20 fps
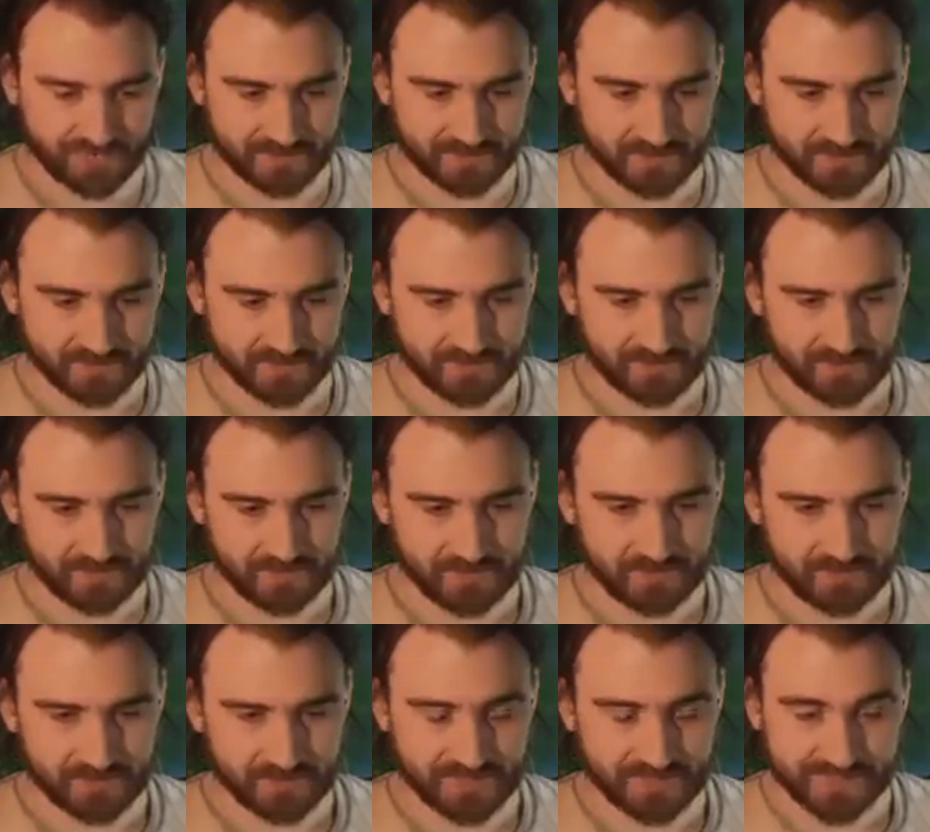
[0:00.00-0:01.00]

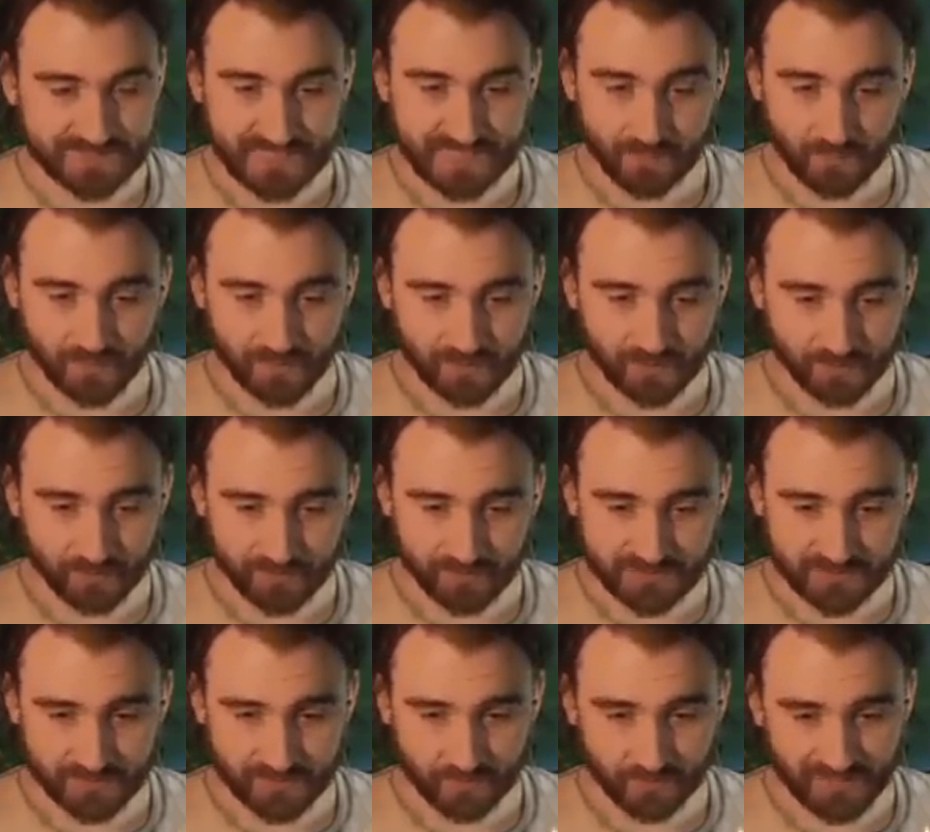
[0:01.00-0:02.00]
So instead, what I'm gonna do
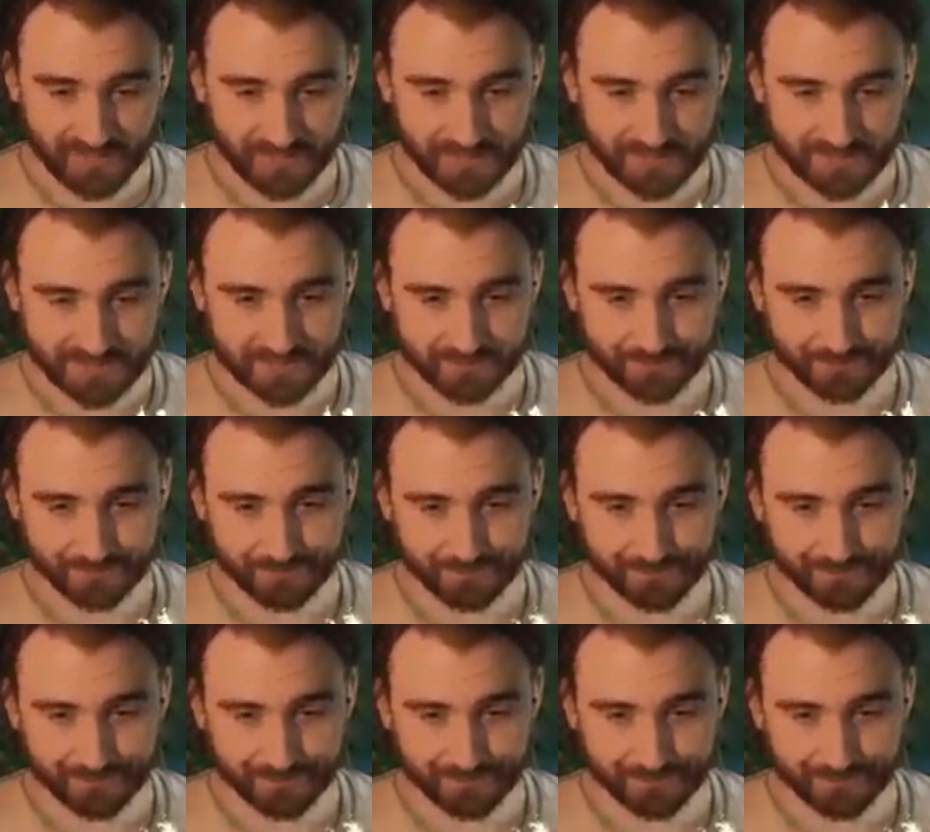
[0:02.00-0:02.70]
is I'm gonna play this.